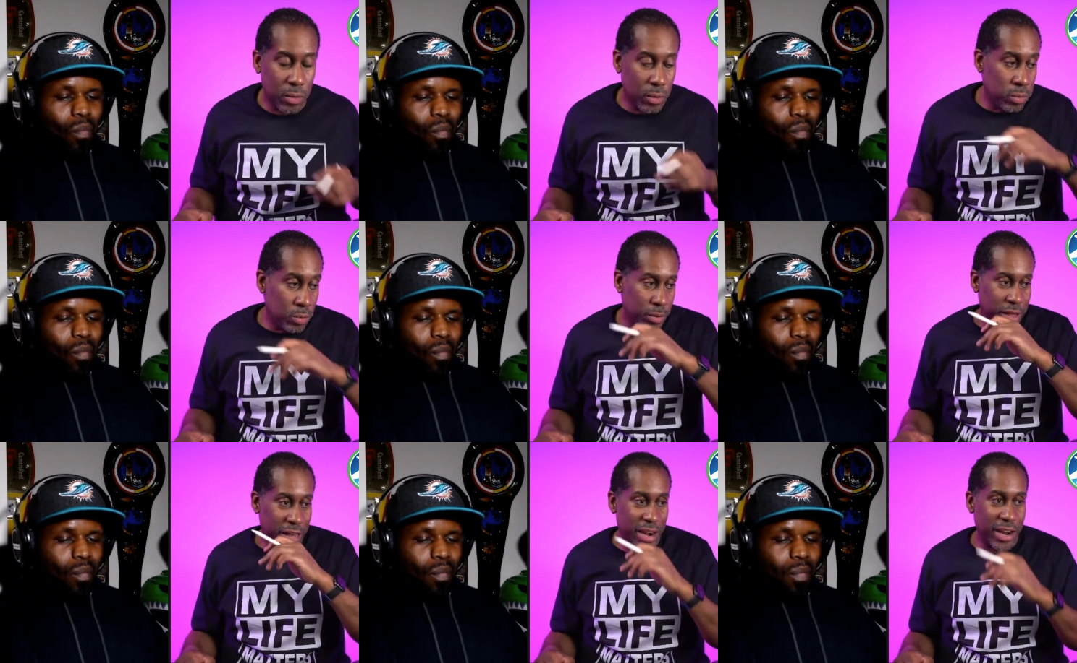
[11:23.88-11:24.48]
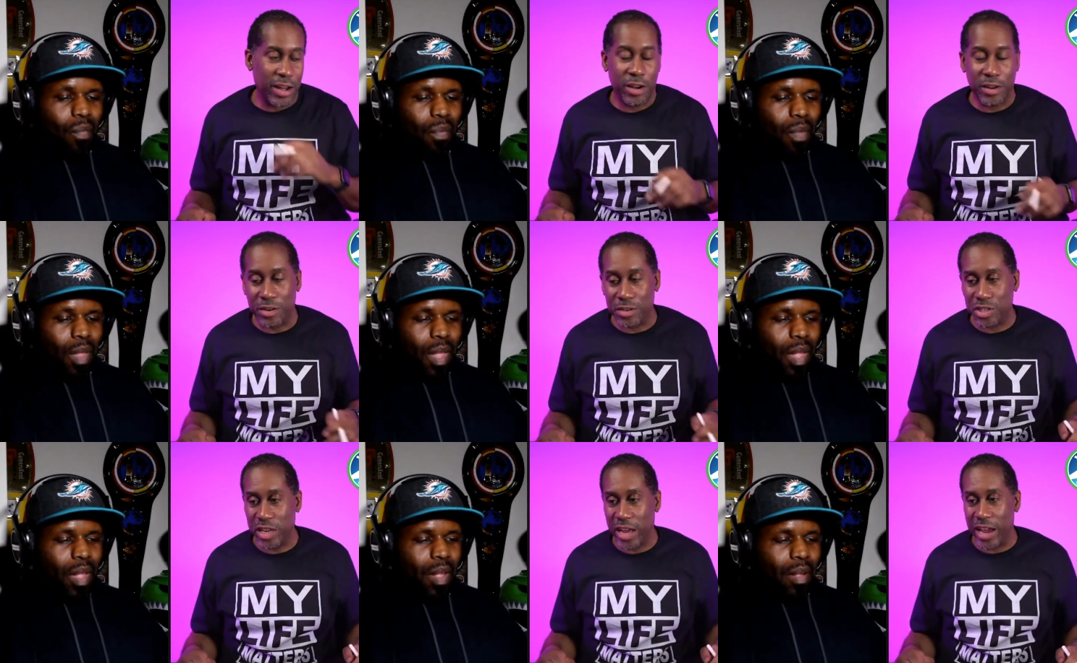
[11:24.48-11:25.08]
Speaker 1: that I
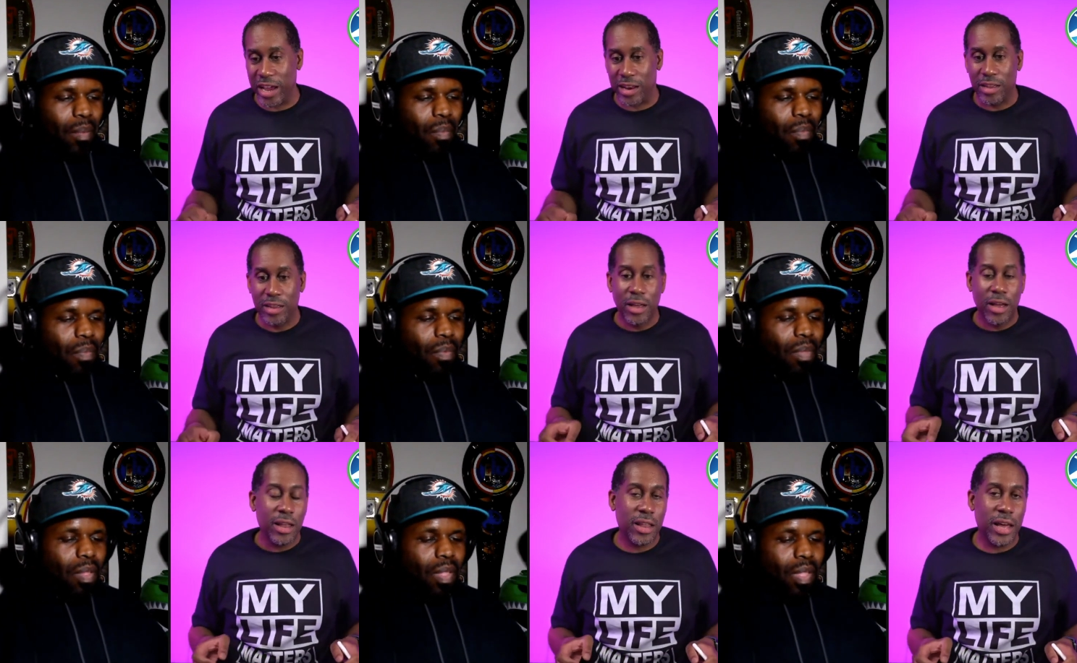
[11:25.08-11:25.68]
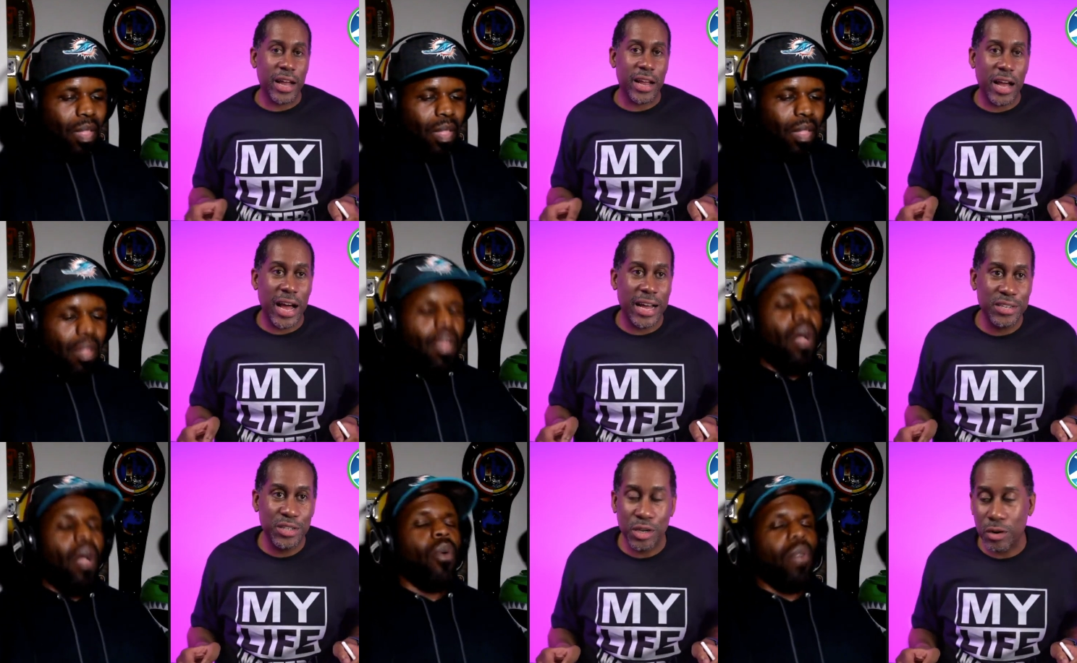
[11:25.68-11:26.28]
understand. Like I
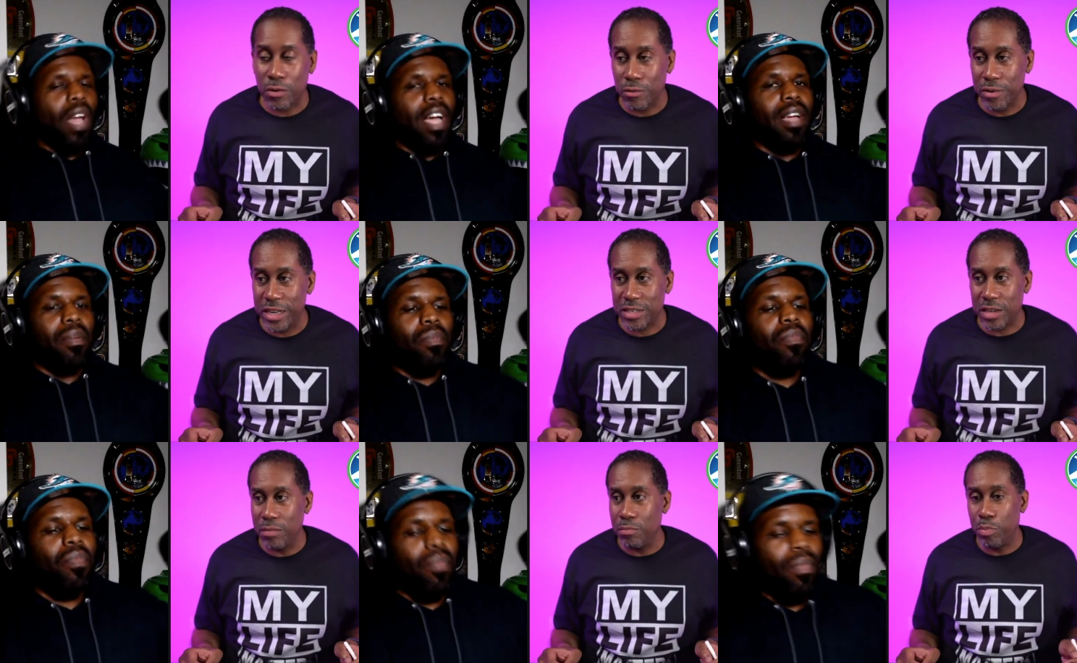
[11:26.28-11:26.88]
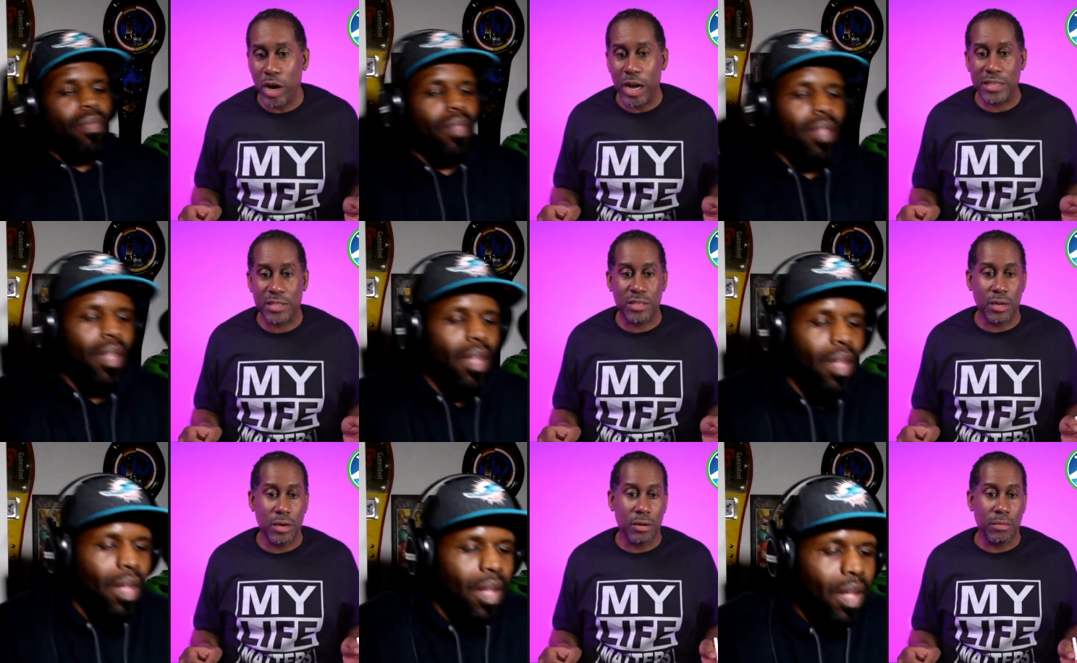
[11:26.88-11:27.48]
okay. took a risk bought
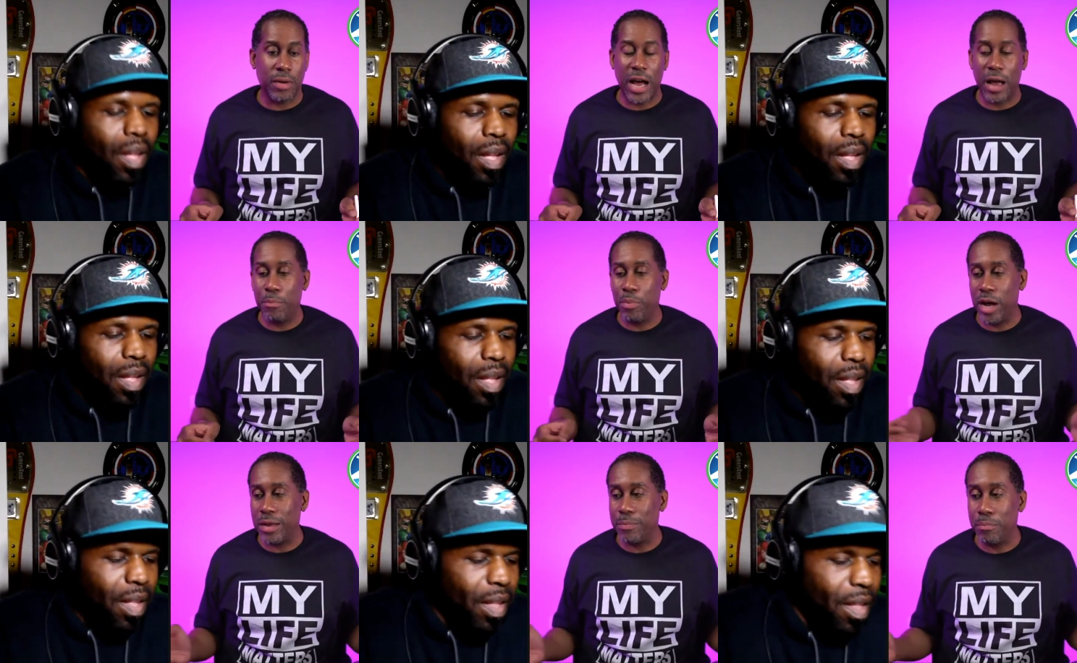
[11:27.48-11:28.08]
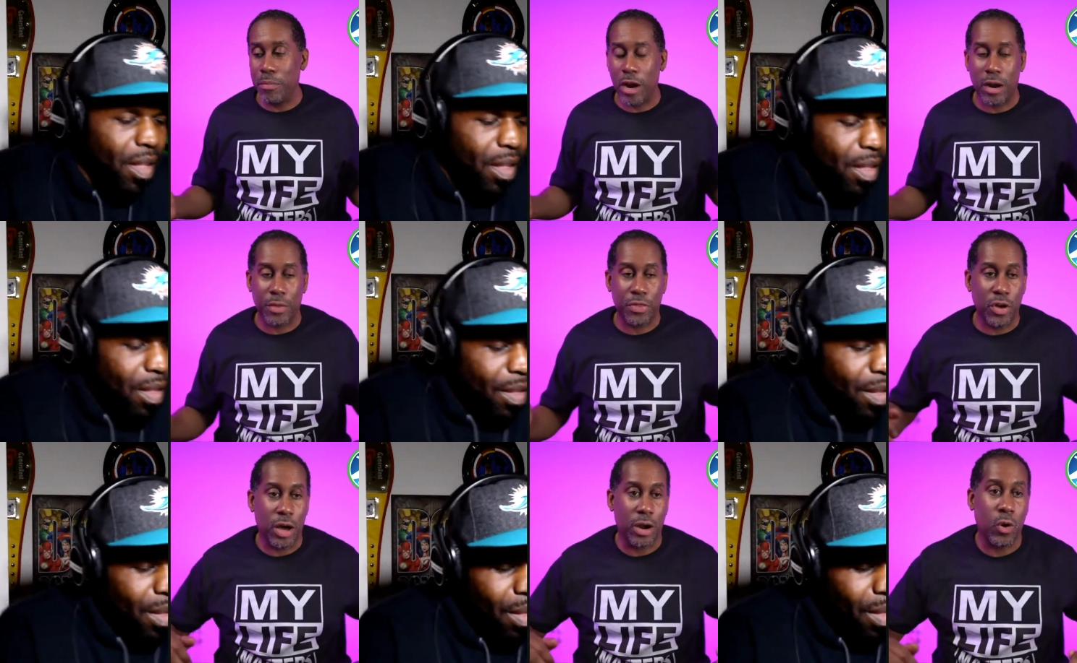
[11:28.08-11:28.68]
some I bought
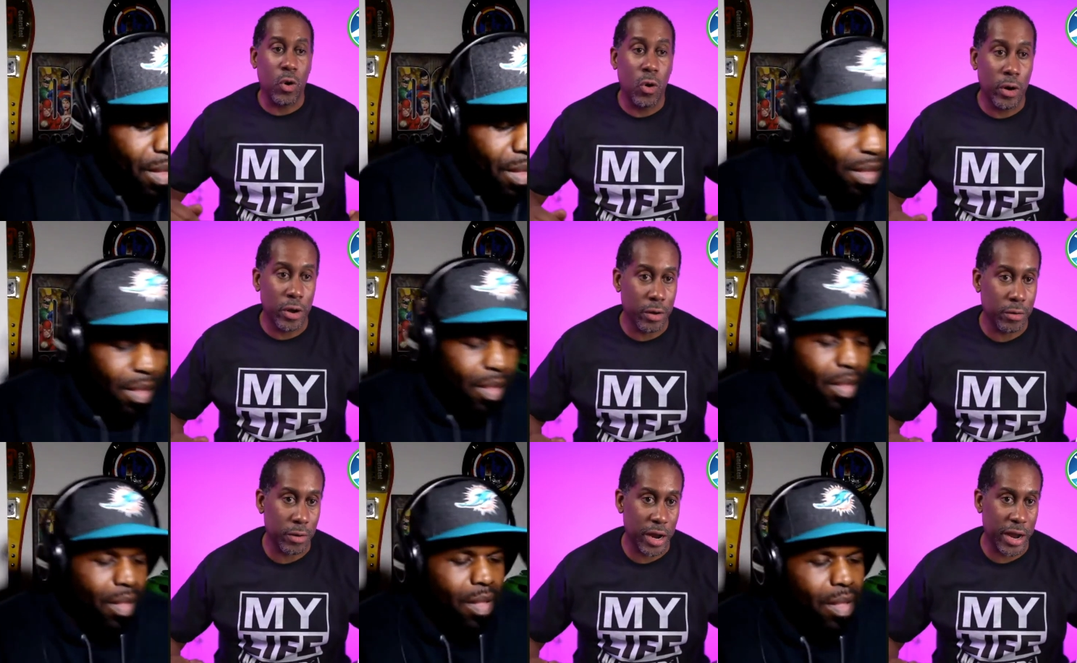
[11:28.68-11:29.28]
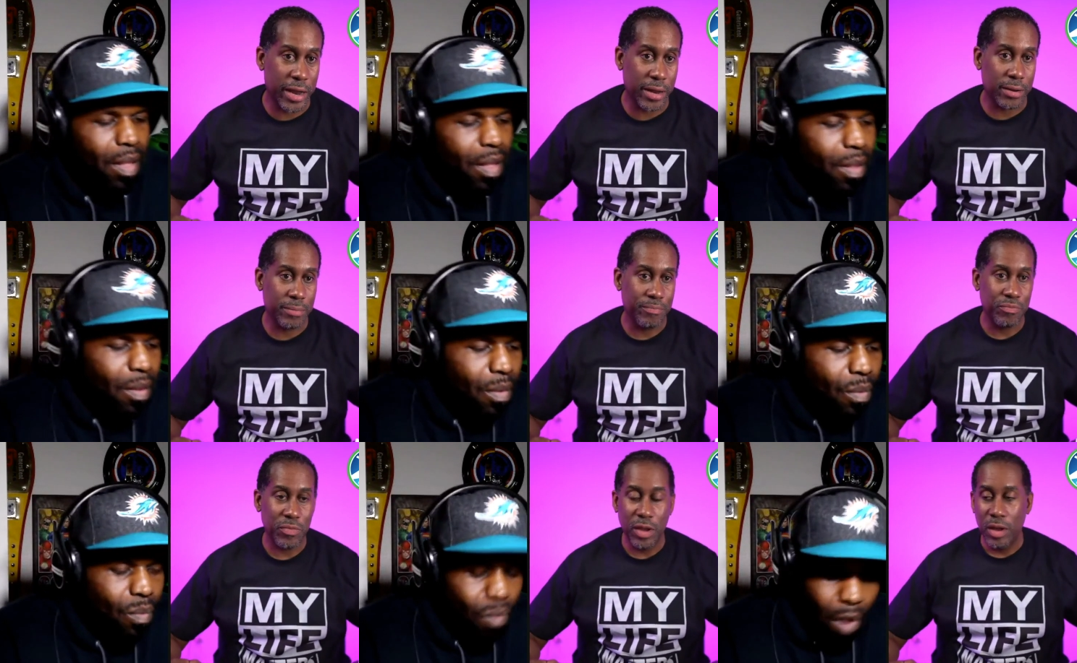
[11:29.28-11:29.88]
marathon oil, right?
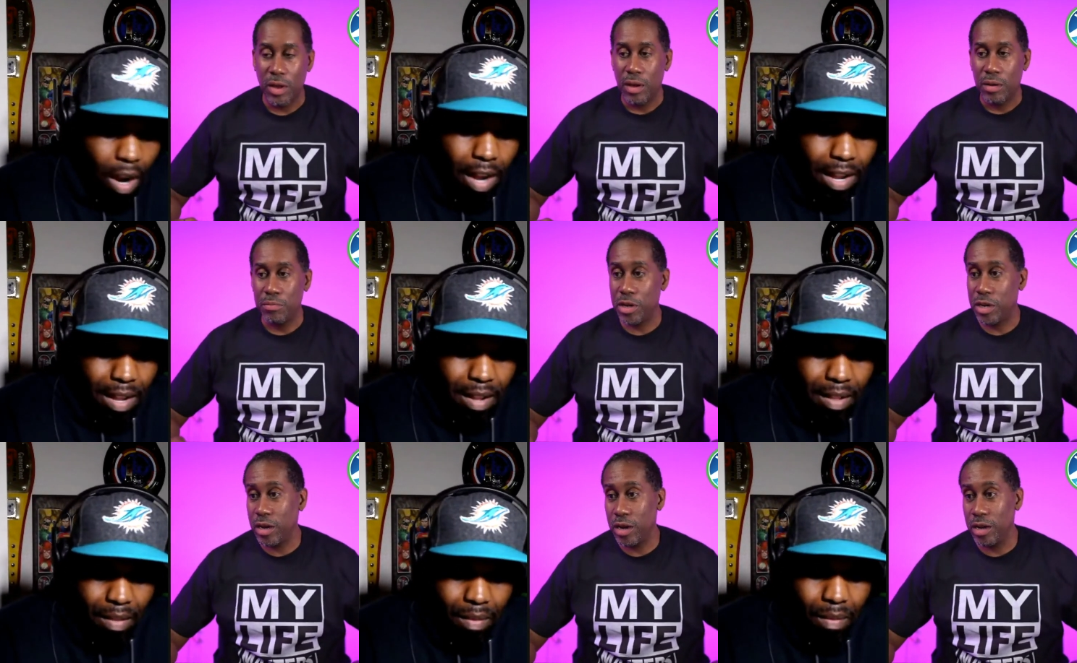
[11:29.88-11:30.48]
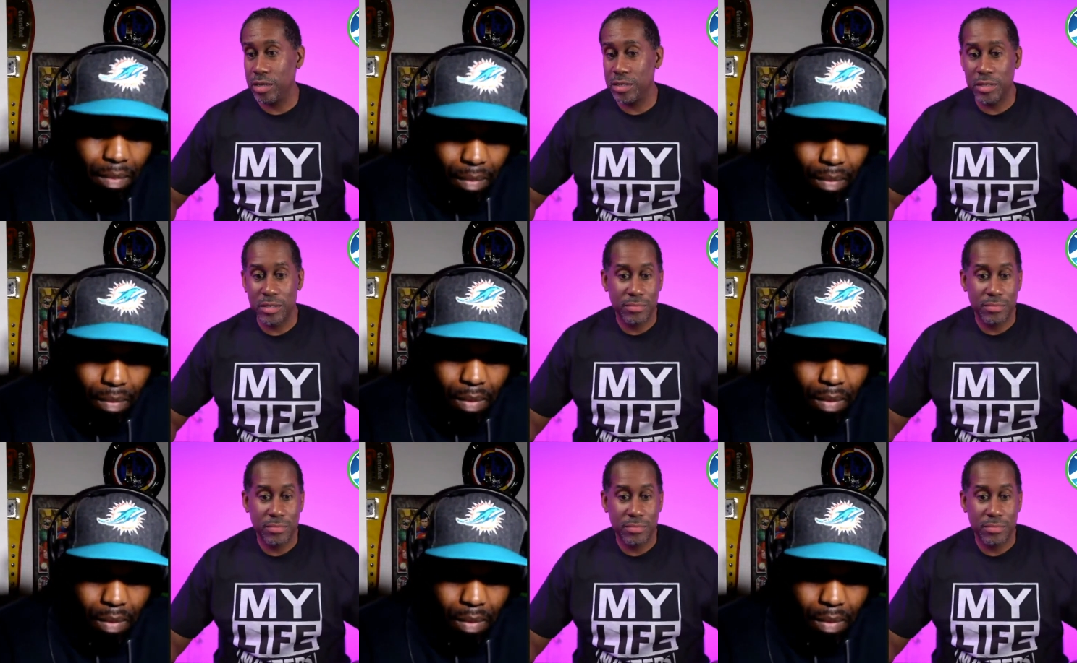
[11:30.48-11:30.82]
Right. Because